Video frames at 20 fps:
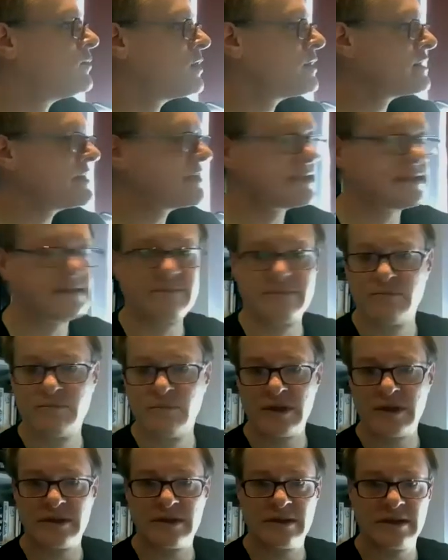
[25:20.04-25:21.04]
the
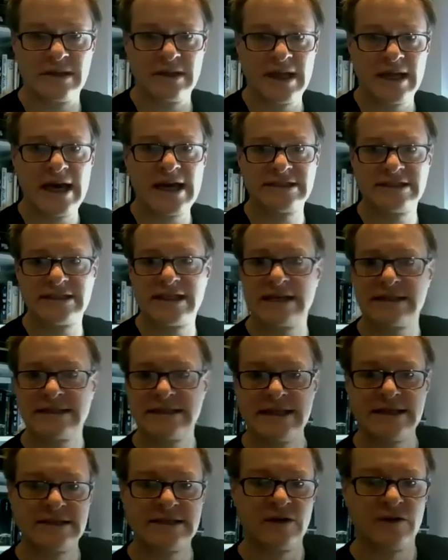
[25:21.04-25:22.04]

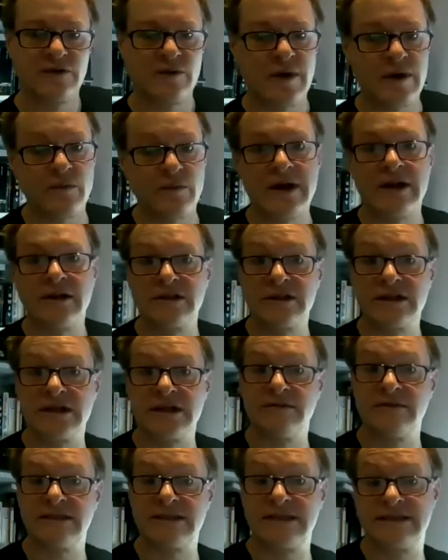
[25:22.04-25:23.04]
HFE software will
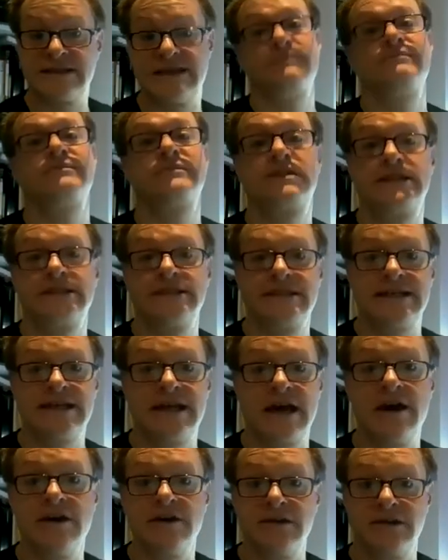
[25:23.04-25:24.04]
do is attempt to
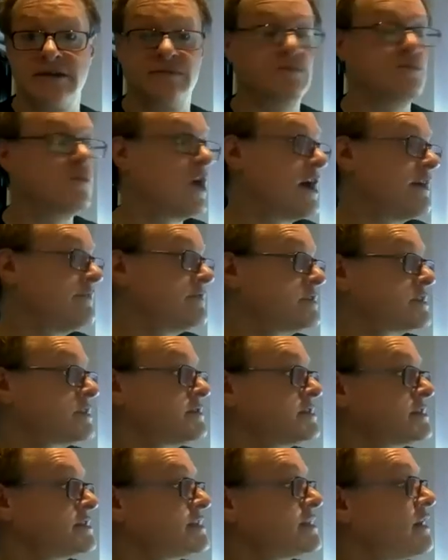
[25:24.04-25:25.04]
decode whatever's on
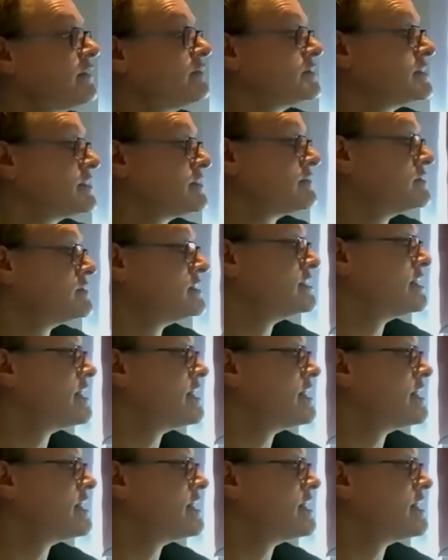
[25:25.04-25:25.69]
the surface of the